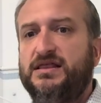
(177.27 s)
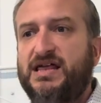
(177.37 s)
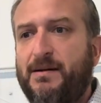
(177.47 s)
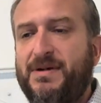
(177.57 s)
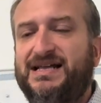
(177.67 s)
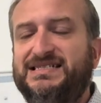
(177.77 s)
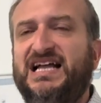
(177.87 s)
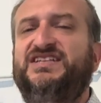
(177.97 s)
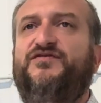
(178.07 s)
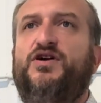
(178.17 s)
that makes
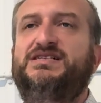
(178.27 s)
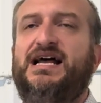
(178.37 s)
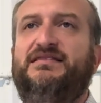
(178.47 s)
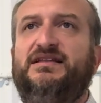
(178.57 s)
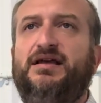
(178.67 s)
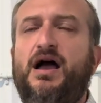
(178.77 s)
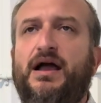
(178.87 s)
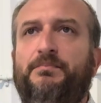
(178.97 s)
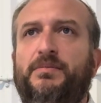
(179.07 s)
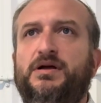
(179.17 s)
sense for us at the
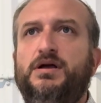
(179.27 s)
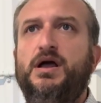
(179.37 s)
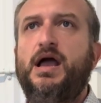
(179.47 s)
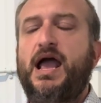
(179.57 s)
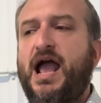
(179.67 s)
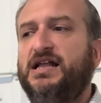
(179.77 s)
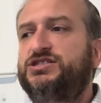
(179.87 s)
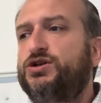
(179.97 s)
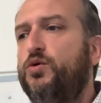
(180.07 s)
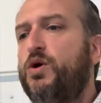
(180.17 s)
time. And
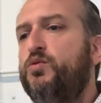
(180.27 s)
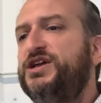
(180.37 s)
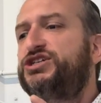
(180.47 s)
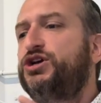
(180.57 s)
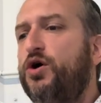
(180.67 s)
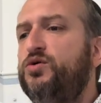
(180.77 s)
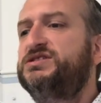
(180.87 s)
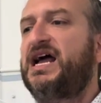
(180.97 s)
so when we chose